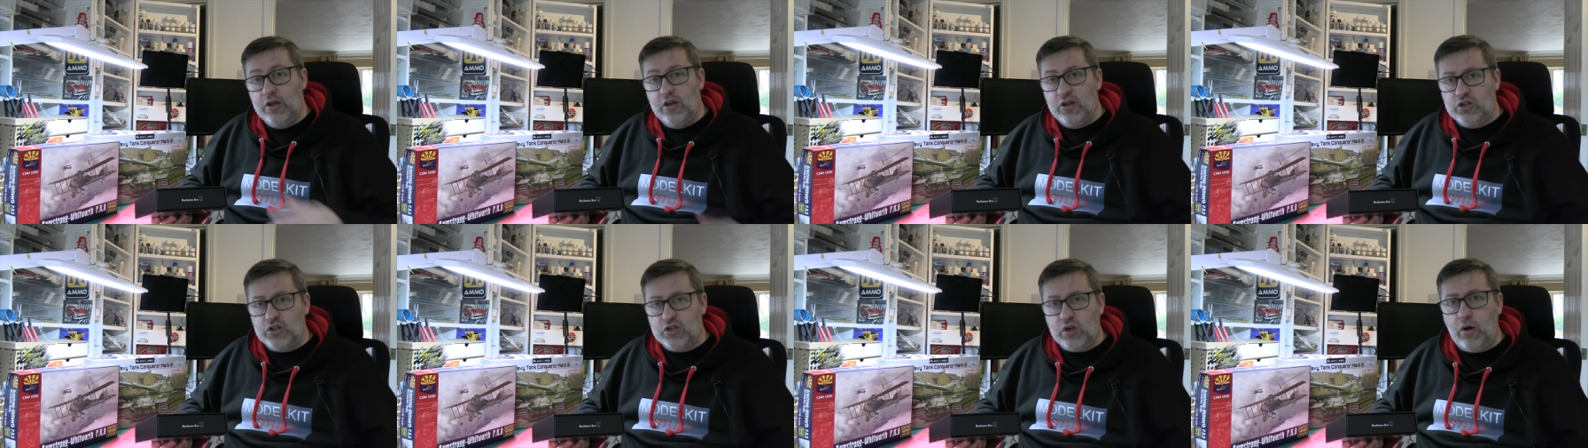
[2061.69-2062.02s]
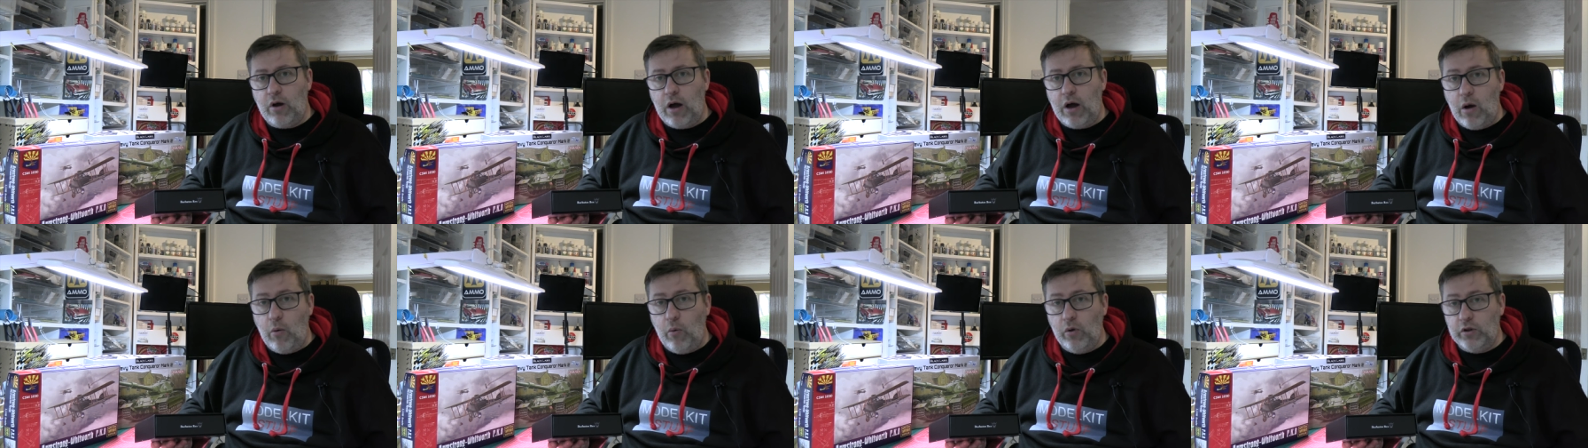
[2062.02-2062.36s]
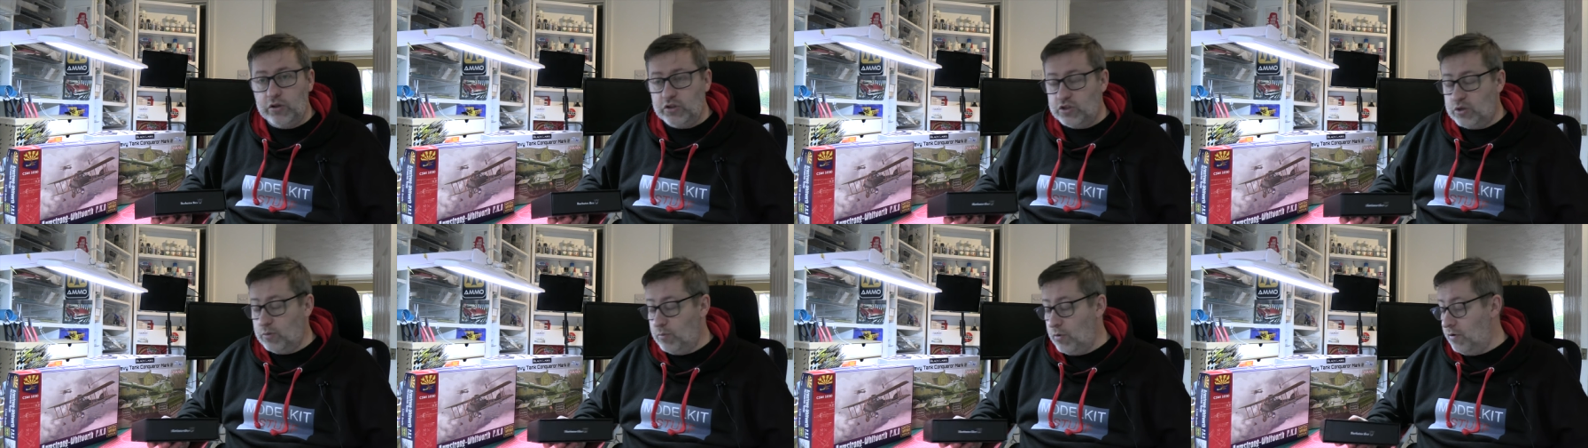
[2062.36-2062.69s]
So I
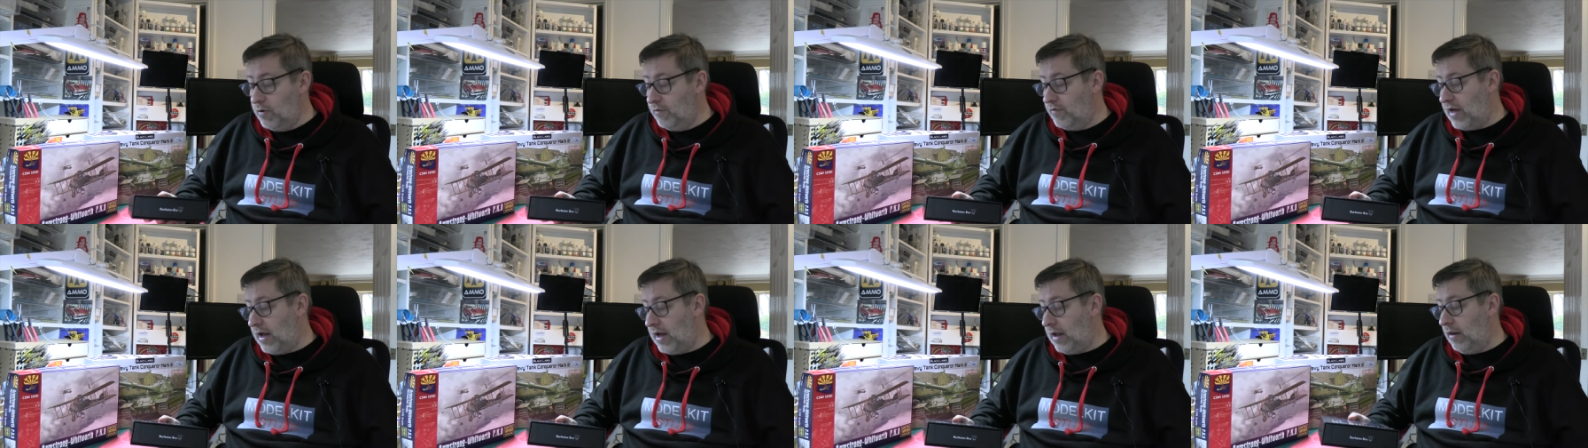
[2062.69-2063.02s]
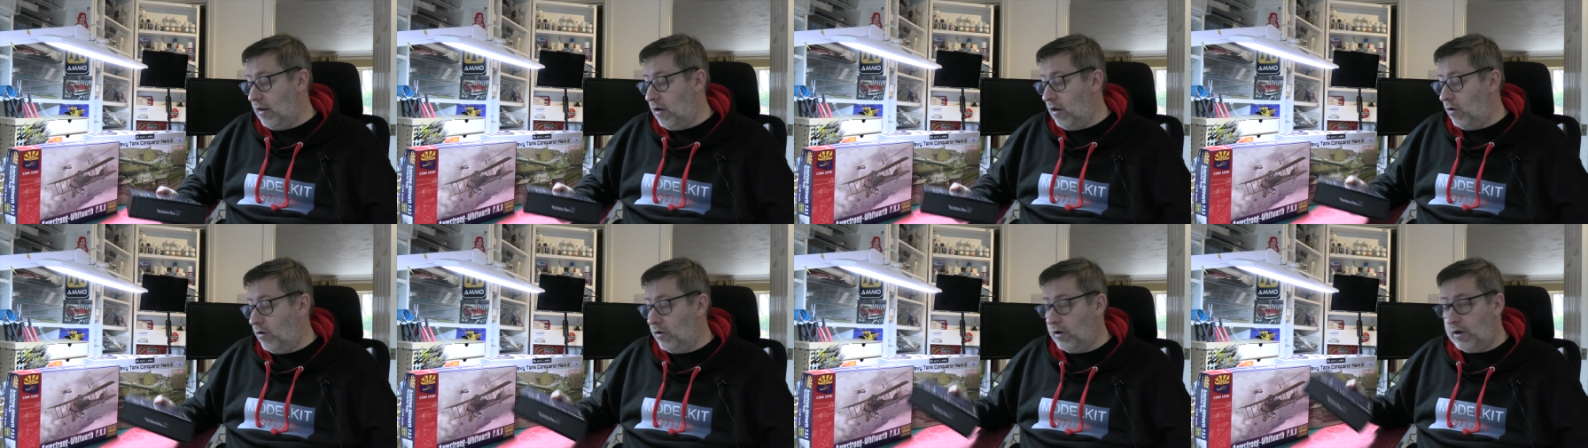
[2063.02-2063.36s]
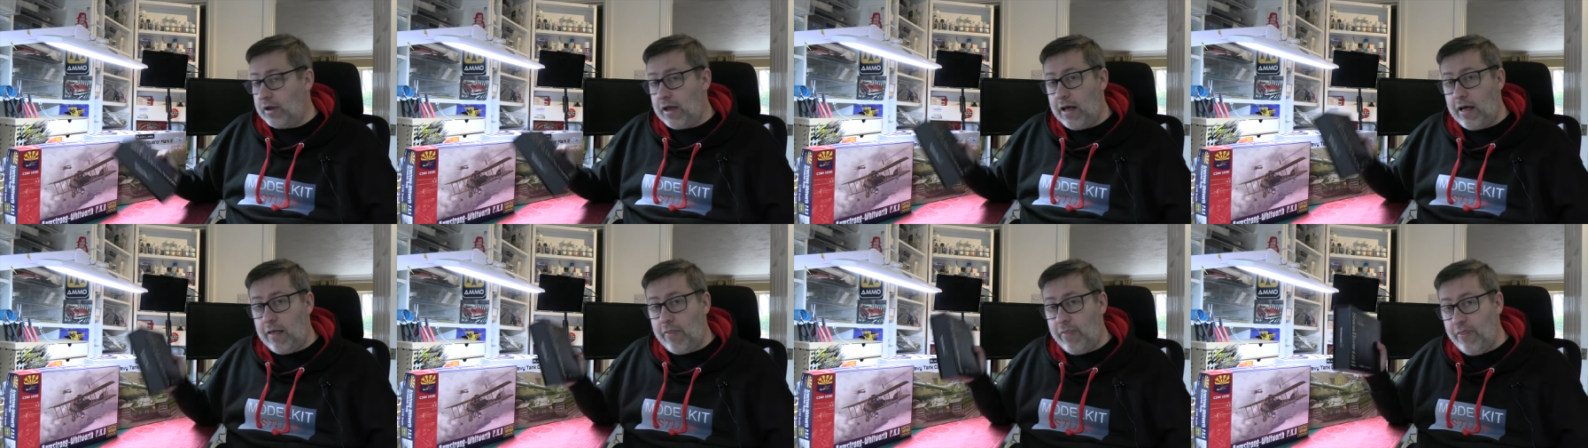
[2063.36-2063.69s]
want to move that along
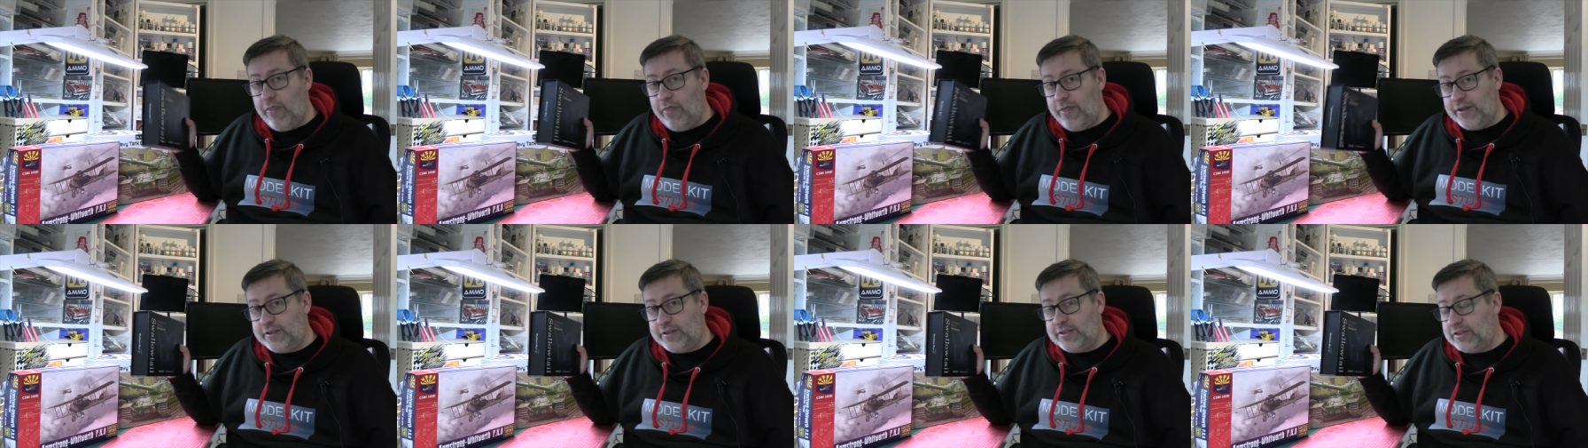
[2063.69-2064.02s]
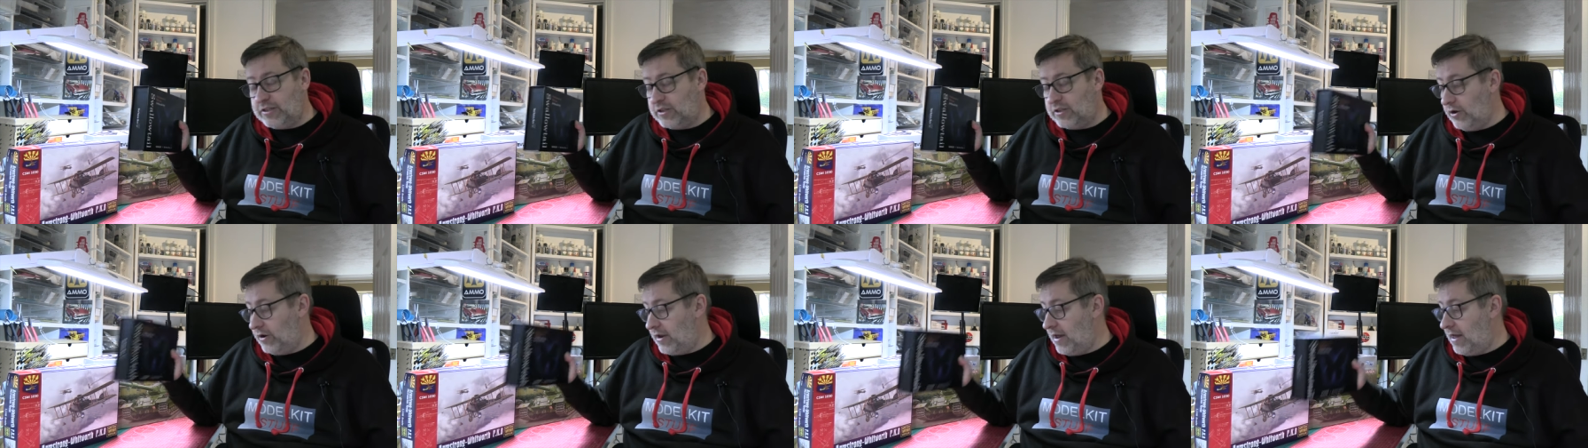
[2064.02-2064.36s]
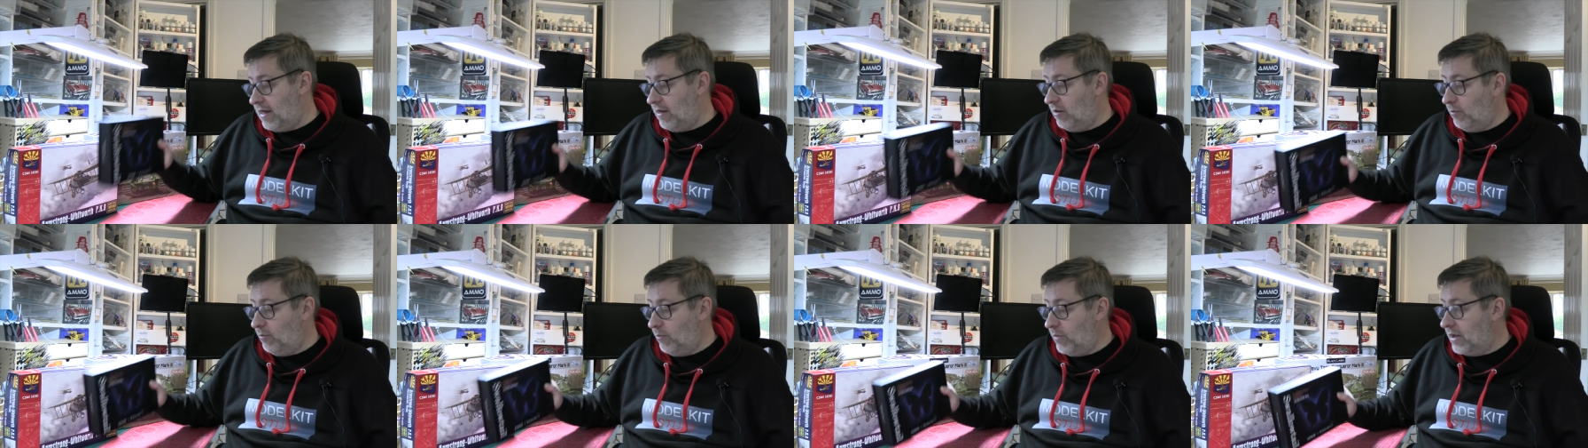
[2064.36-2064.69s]
and this is going to
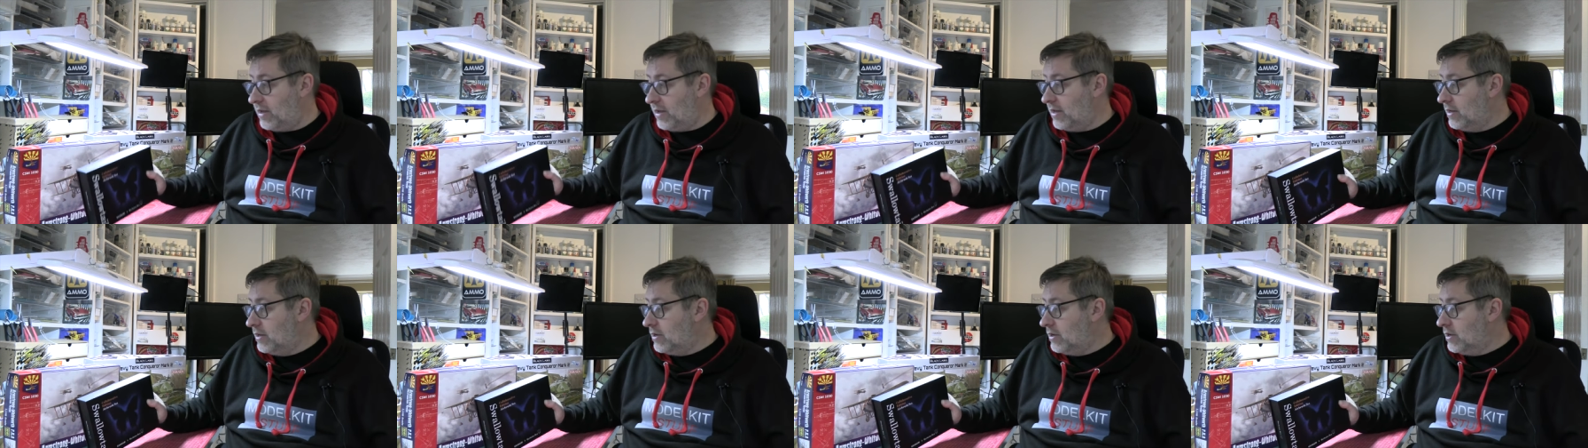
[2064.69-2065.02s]
help me.